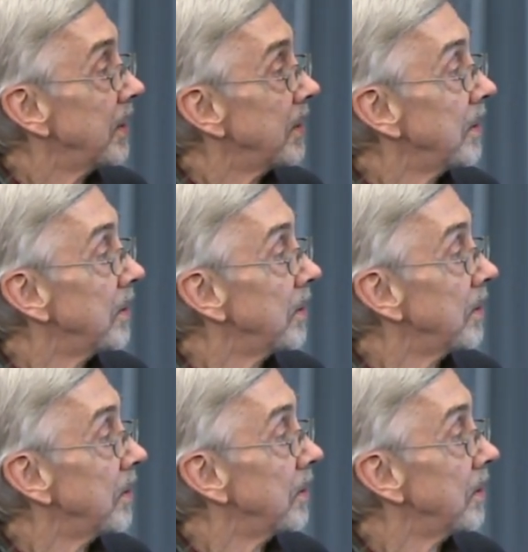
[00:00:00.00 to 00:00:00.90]

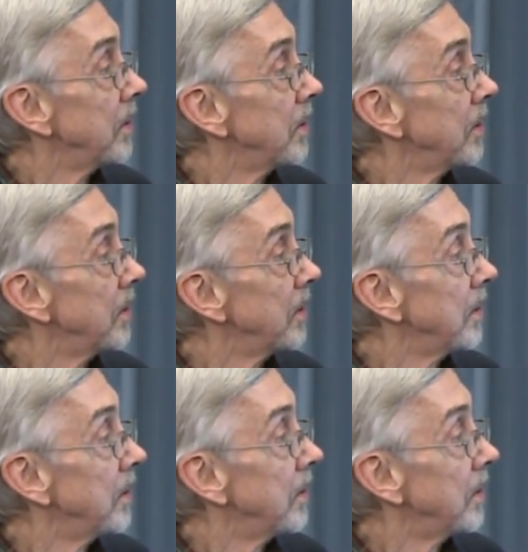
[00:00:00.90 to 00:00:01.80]

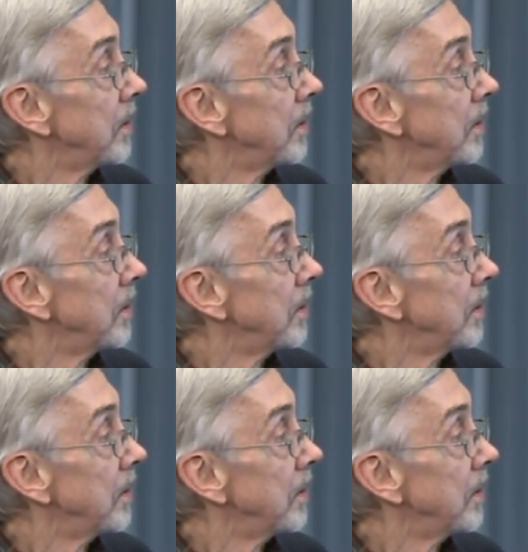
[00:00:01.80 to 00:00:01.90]
[no speech]